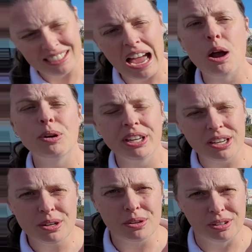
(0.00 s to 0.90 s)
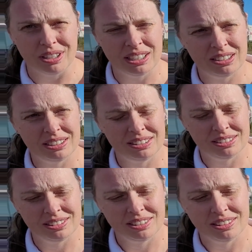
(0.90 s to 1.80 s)
How are you? Robin from
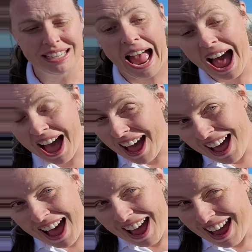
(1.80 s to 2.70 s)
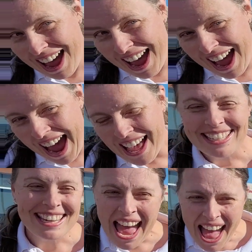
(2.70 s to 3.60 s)
Calgary Bird School.
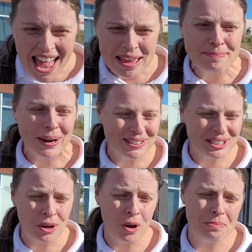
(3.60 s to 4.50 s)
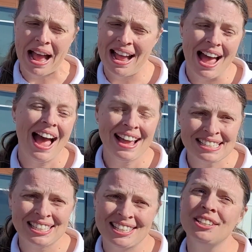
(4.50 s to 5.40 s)
Yay, Bird School,
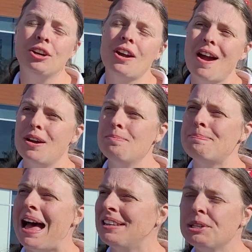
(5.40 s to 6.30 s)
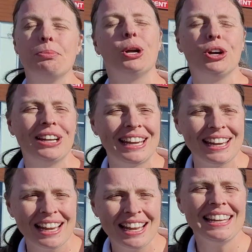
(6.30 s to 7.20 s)
Max. You're our ambassador. Oh,
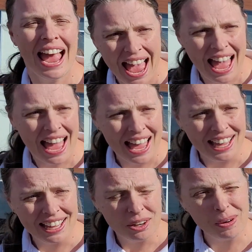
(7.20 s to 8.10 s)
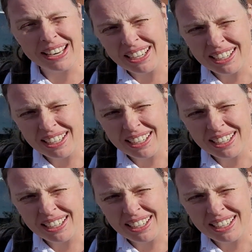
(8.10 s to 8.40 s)
yeah. What?